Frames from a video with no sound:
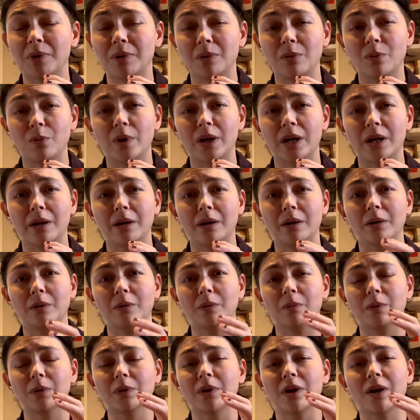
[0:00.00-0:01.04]
where
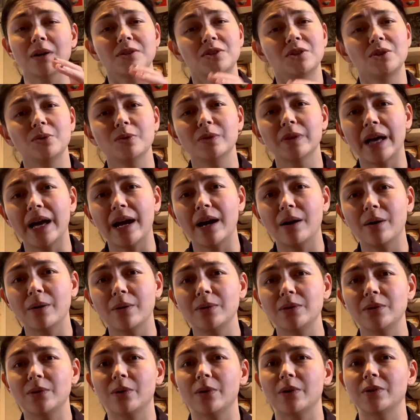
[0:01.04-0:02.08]
we're not too
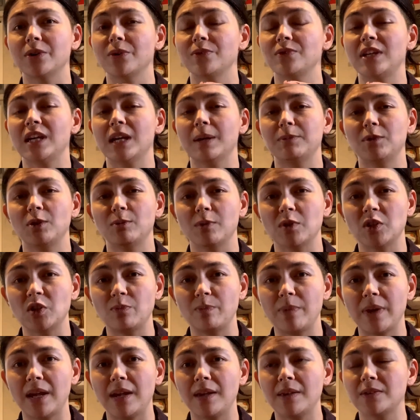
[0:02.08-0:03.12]
loud or don't take up too much
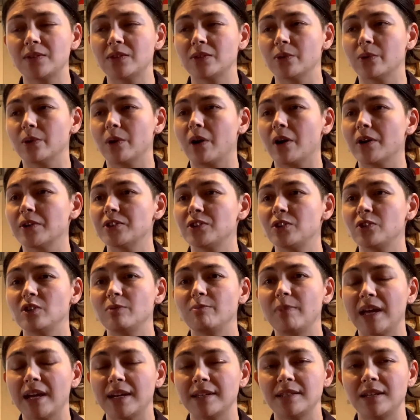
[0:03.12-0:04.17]
space or aren't too
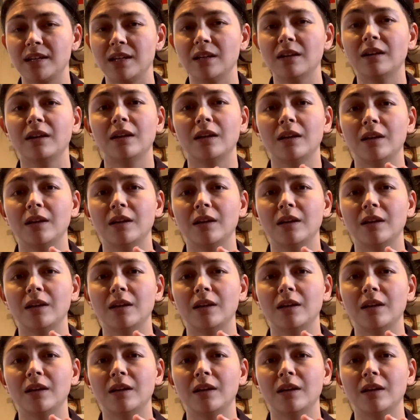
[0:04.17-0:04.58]
demanding.